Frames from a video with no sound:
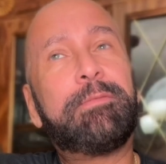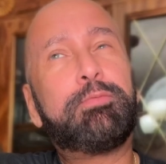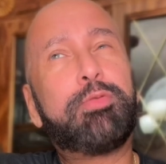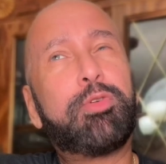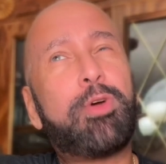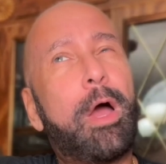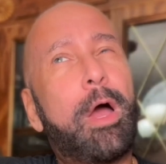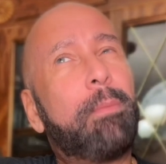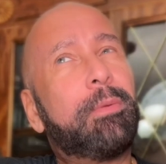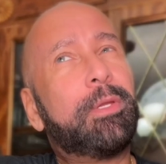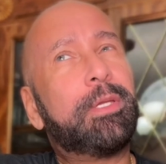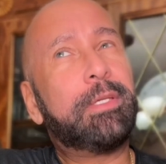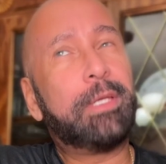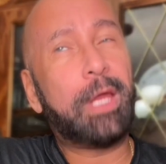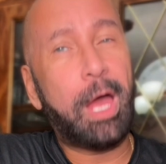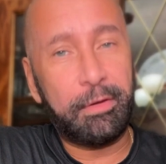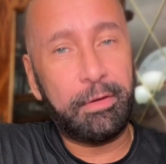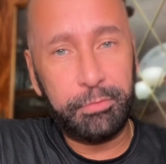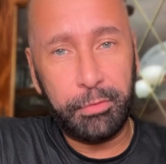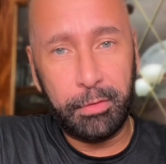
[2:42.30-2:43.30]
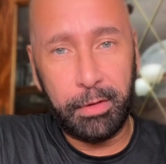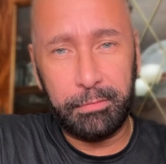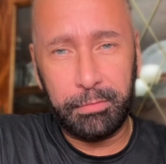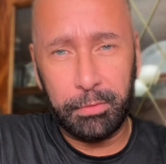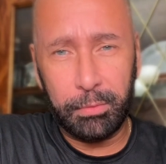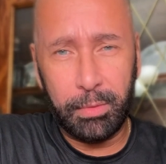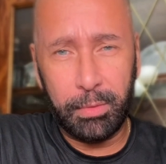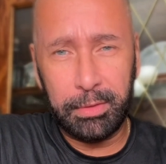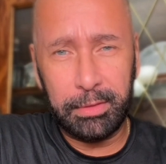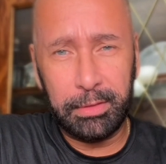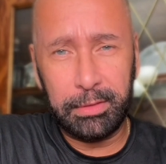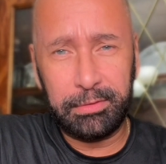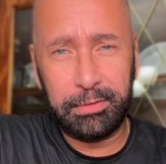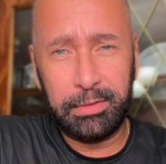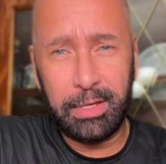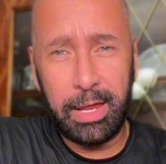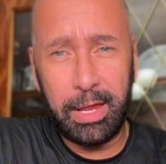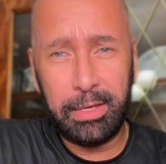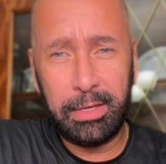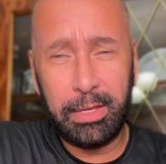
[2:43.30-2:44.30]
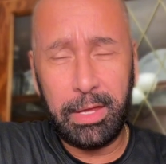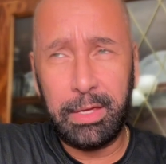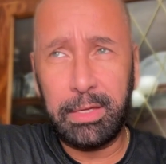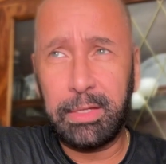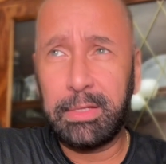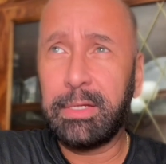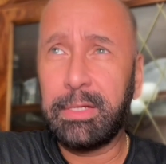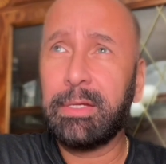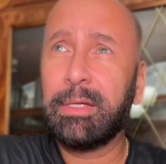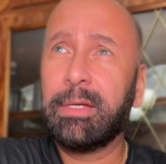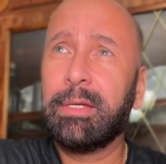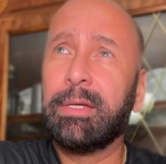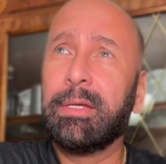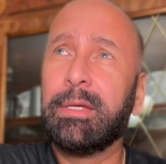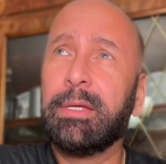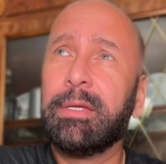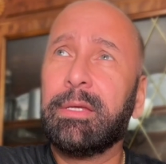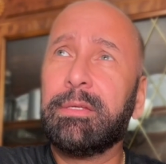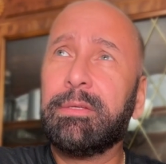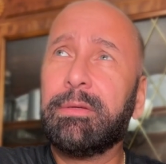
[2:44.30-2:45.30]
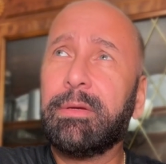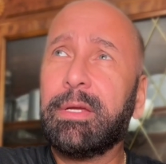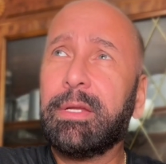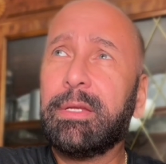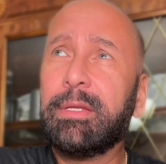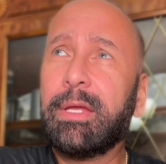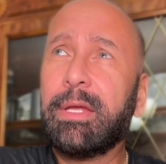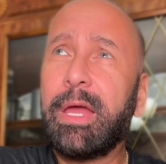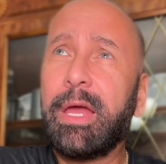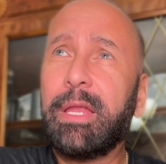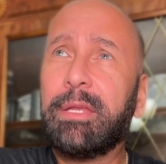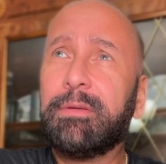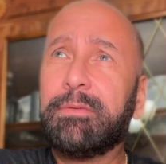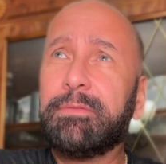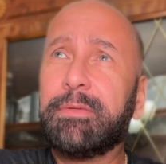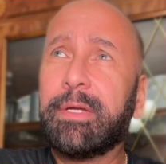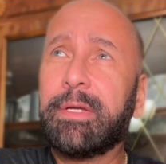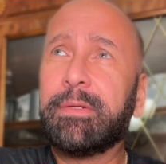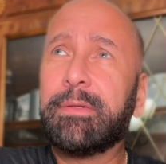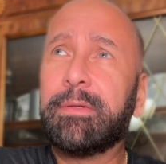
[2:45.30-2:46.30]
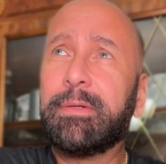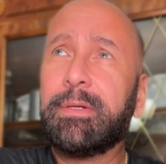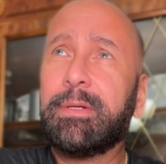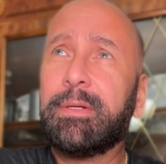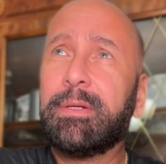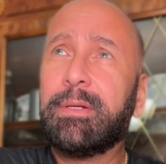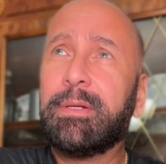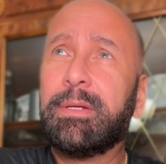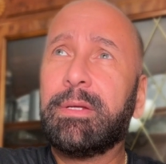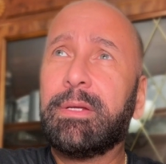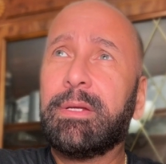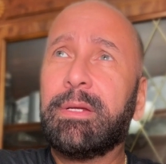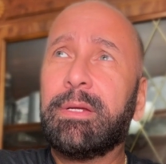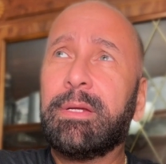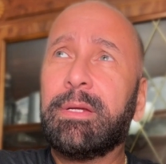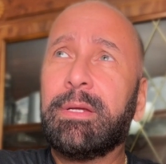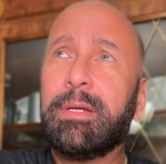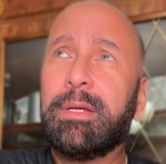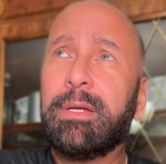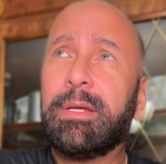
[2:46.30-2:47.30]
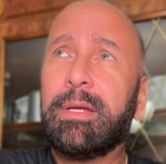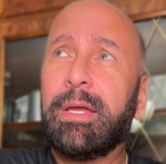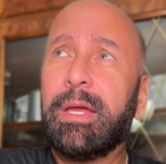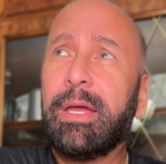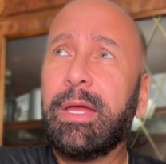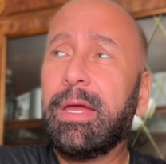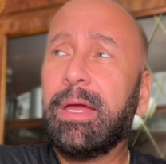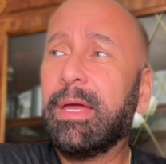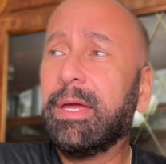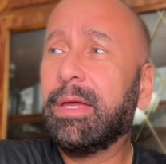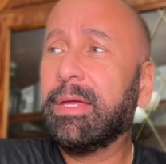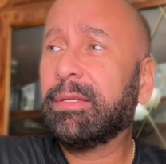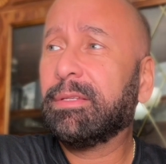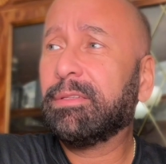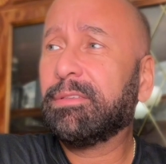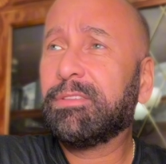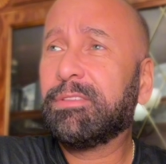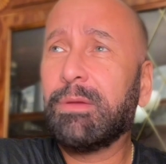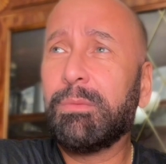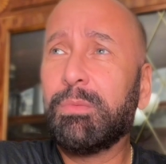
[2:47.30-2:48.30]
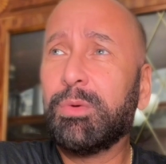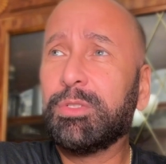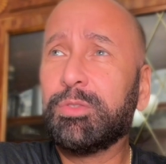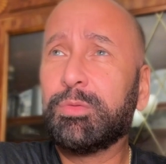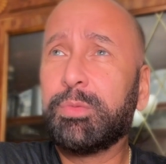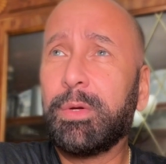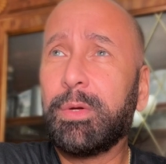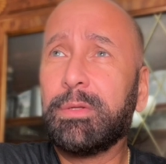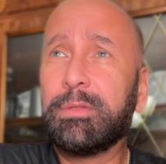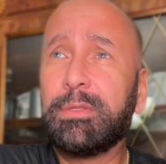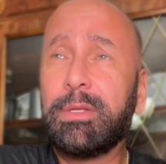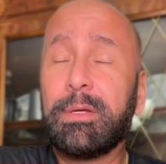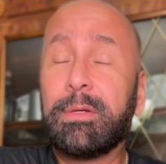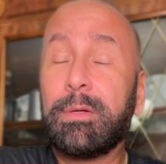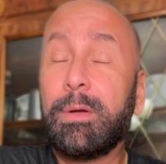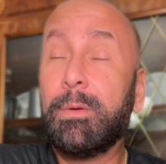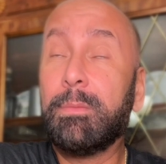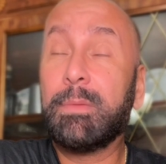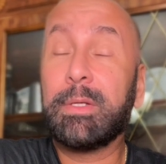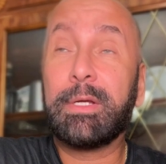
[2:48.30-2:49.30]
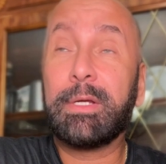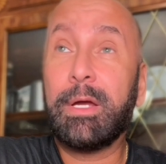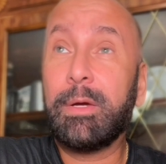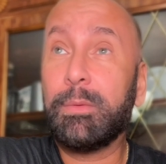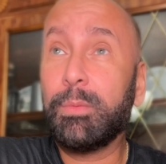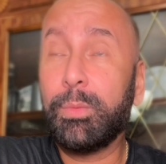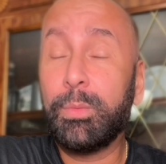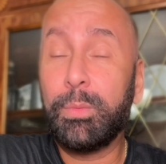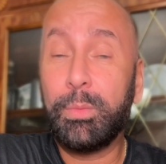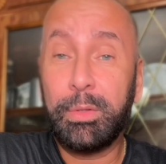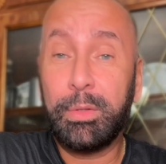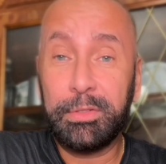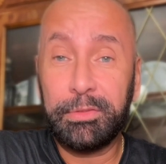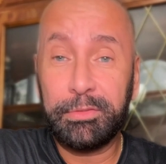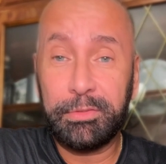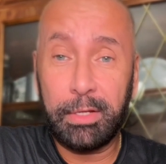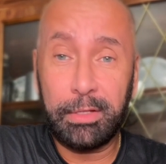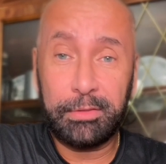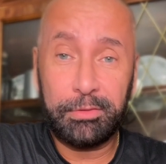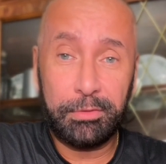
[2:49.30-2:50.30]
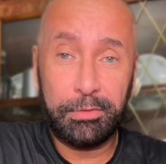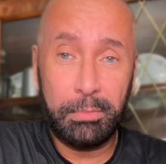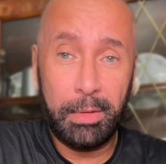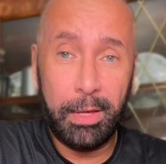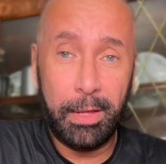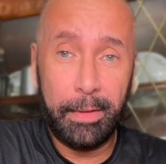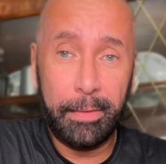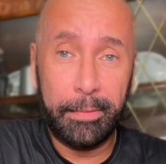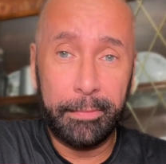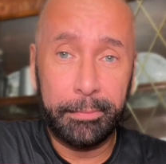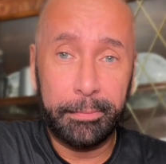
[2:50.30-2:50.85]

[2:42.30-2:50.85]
probably not for everyone. It's not like you're in the elevator and someone's wearing like, oh my God, what is that smell?